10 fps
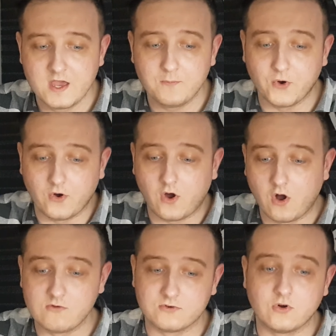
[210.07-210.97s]
But
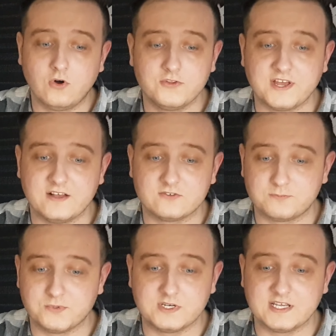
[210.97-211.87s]
overall, the hilt's
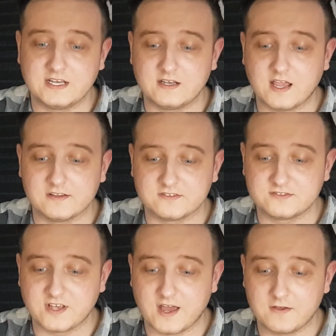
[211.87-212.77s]
brilliant. It's
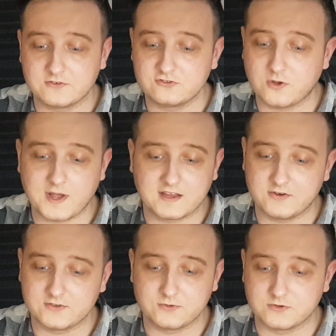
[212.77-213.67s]
so
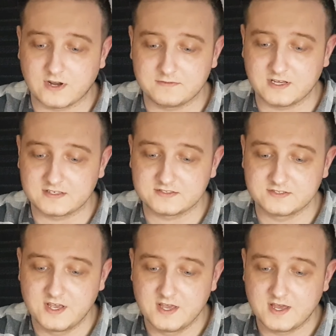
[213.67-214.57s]
accurate to a Graflex.
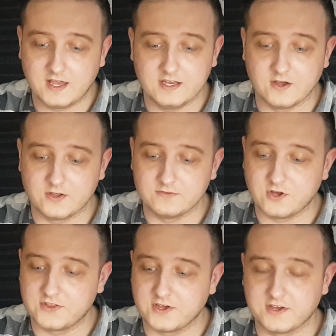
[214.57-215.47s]
You know, you've
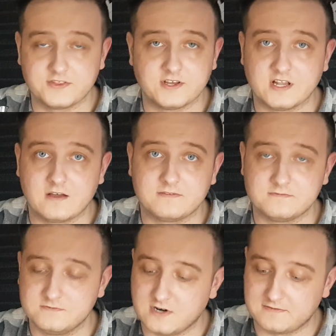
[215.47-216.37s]
got the
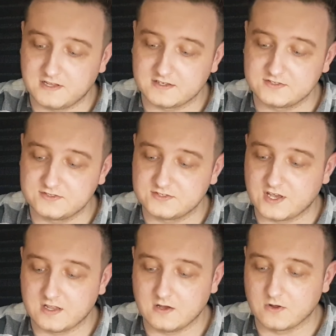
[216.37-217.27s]
Graflex
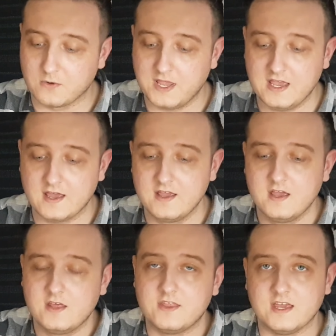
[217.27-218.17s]
logo here.
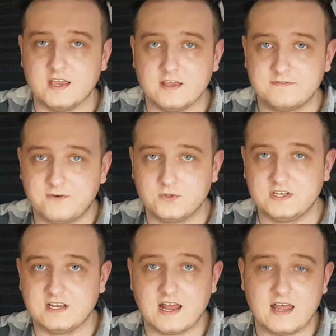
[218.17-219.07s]
The
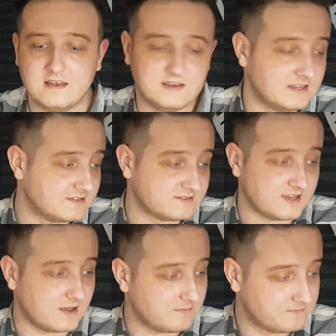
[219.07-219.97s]
folded in end is
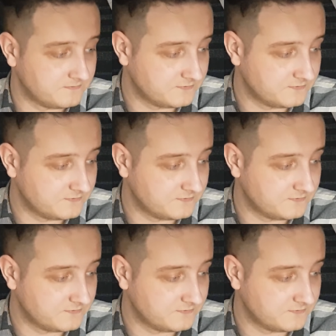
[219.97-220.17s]
the